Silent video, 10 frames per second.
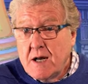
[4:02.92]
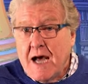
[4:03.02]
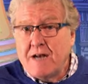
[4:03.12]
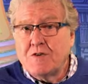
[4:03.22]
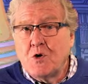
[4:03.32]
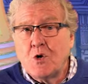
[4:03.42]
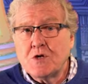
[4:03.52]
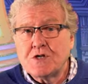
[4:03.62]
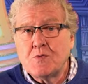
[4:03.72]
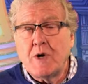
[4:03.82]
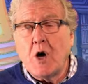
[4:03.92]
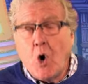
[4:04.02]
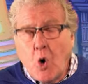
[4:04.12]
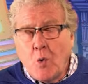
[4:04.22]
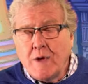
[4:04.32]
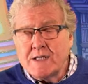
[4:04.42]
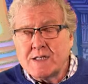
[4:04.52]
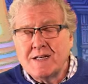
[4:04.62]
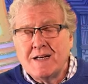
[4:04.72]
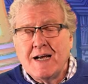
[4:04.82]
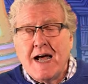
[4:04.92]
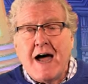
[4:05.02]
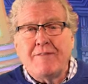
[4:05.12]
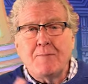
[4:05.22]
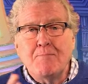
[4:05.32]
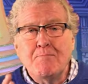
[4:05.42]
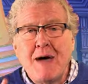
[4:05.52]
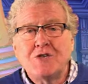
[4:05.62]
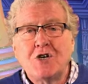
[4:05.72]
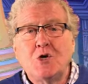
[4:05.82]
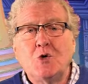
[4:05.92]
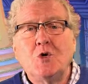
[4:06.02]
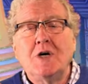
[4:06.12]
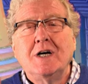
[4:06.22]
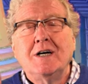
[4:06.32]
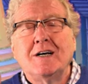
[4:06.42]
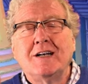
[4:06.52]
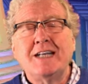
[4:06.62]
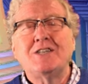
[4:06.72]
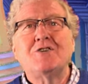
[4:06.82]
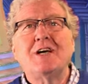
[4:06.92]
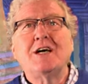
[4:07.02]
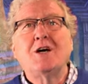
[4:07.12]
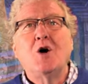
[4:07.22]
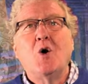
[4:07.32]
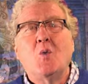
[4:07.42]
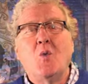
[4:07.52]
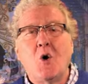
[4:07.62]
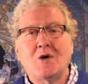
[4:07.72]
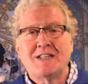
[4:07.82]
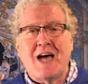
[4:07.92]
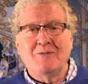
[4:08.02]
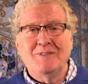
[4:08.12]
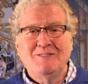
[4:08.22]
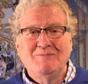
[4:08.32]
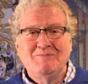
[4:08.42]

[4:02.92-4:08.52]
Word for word: And of course, we always have a magical, glittering walk down.